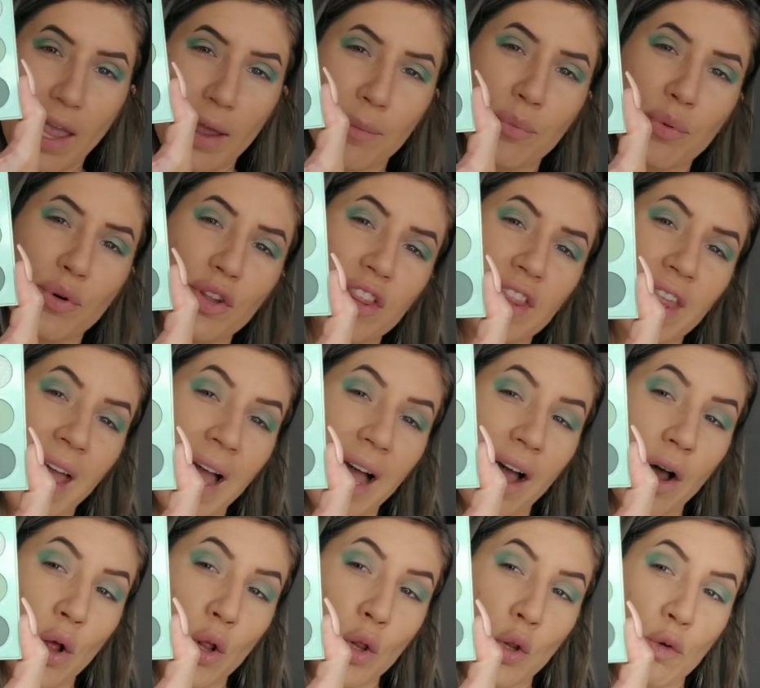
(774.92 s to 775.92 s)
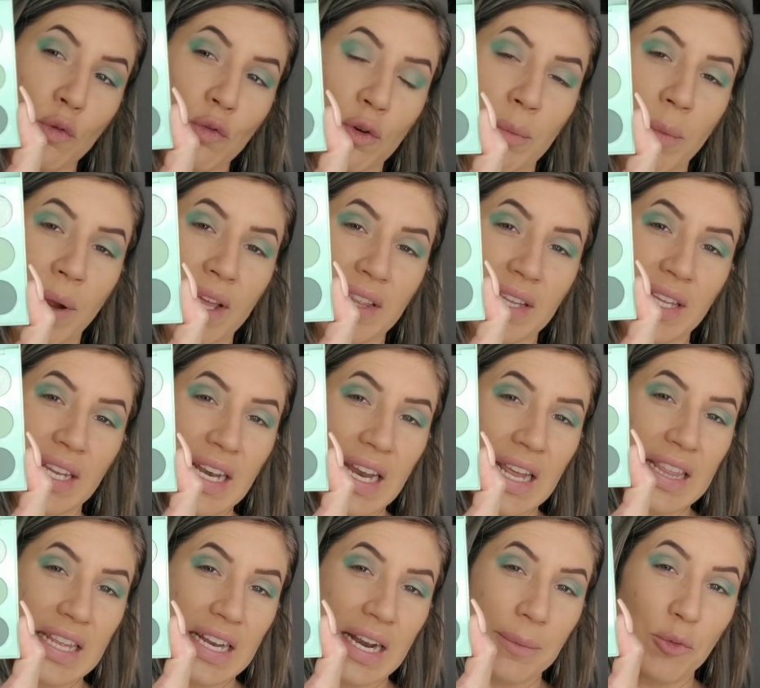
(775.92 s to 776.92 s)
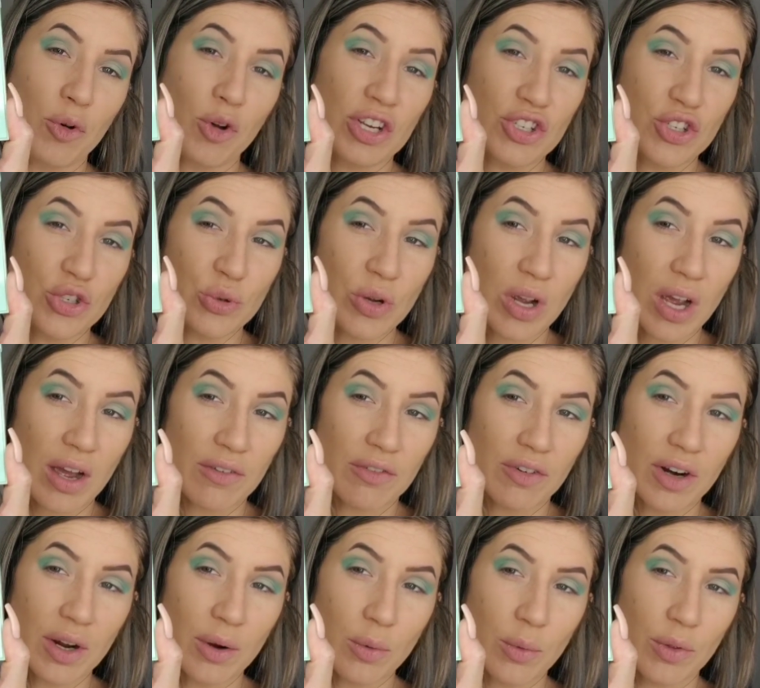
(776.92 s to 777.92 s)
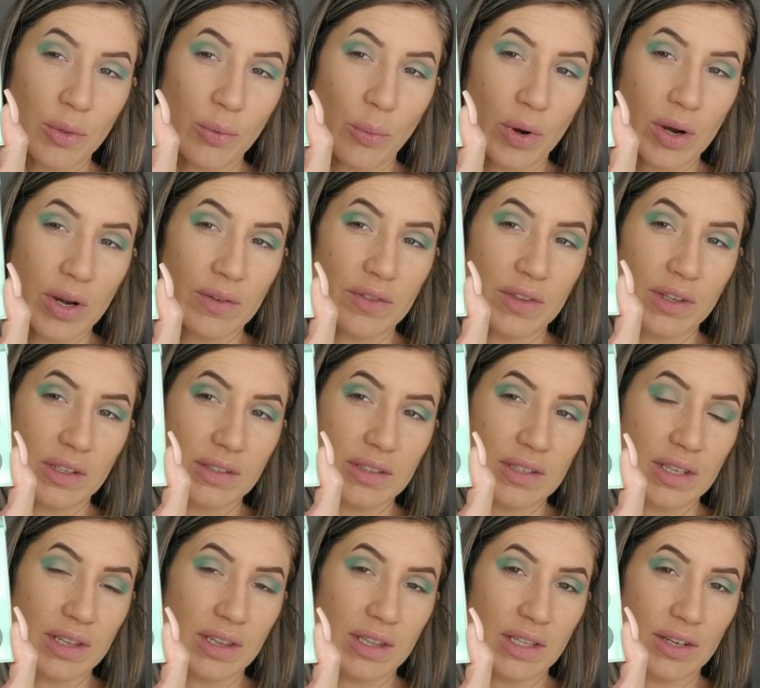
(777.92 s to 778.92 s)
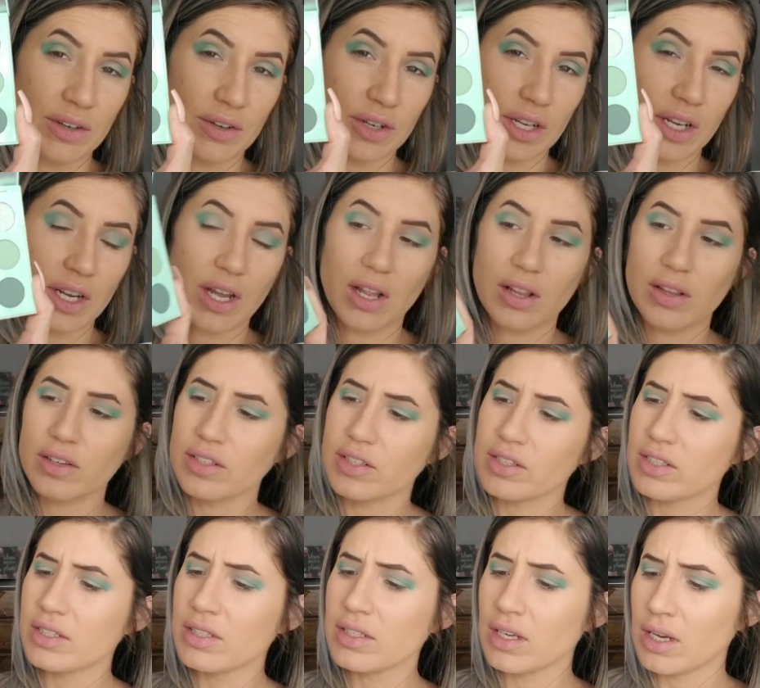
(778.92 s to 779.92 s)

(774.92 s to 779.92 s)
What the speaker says: and put that all over my lid, and then I'm going to cover it with one of these glittery colors.